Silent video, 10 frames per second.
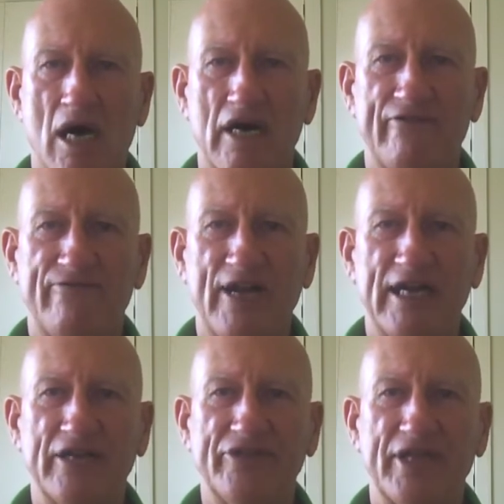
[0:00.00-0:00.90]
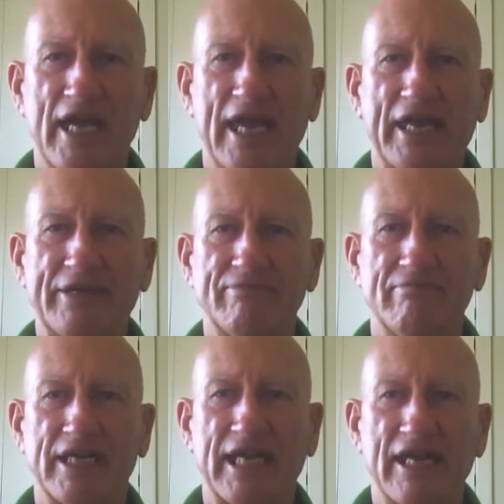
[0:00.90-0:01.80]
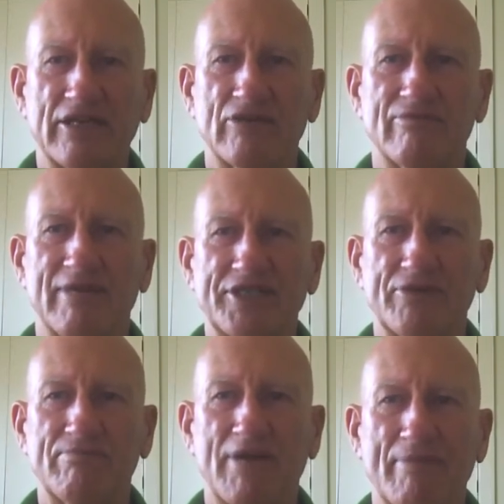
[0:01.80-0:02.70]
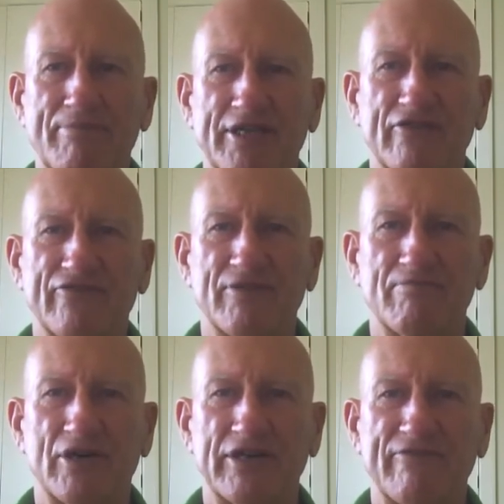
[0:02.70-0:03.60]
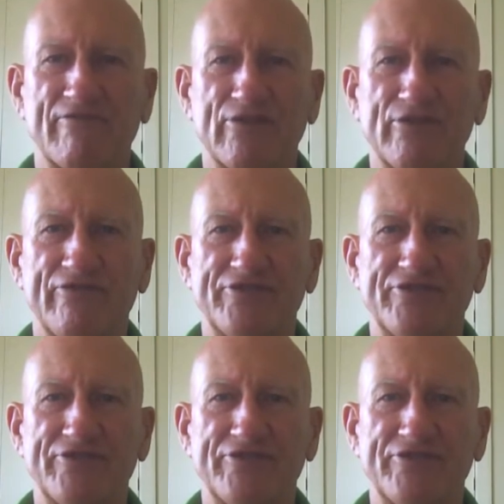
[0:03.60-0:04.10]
I have found that mechanical muscle pumping of the body fluid